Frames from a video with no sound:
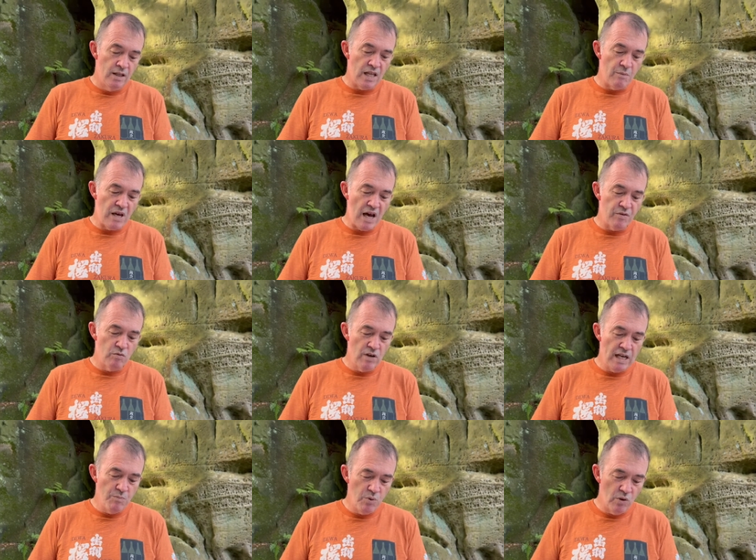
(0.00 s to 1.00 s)
Then we have a
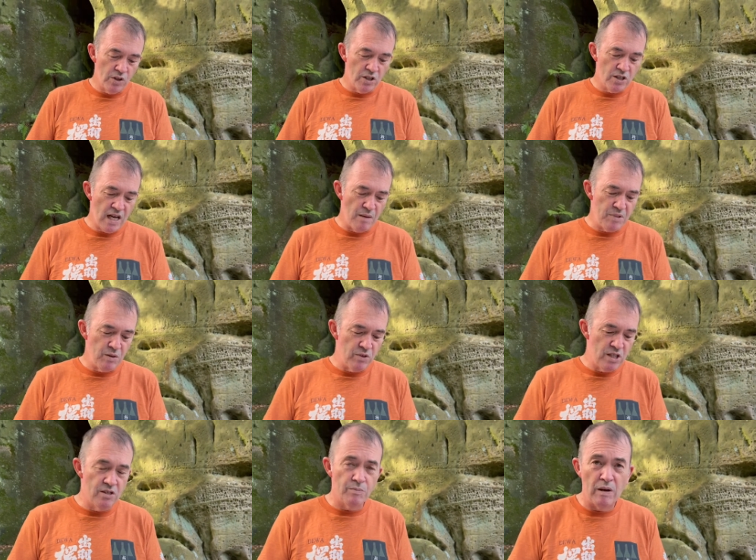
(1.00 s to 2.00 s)
really important chapter,
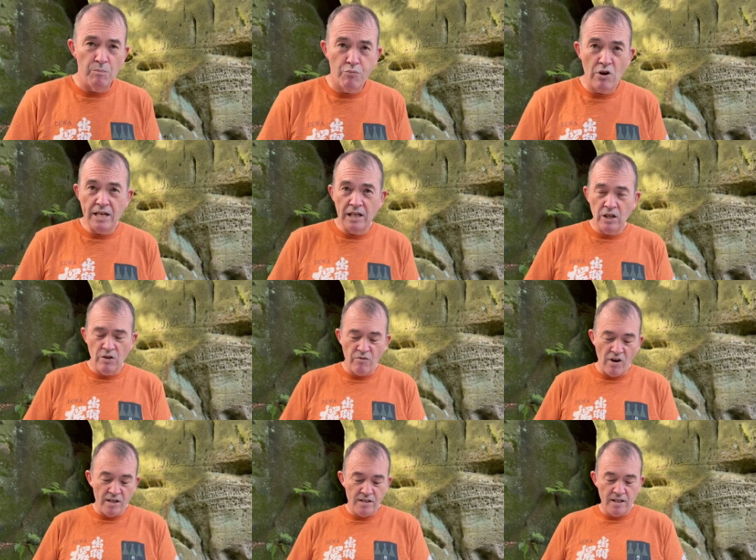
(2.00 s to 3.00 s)
which is about breeding new
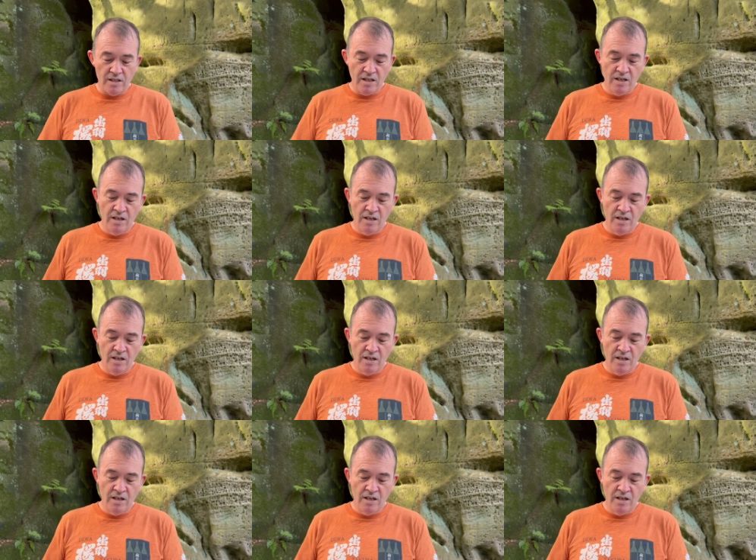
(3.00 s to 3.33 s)
varieties,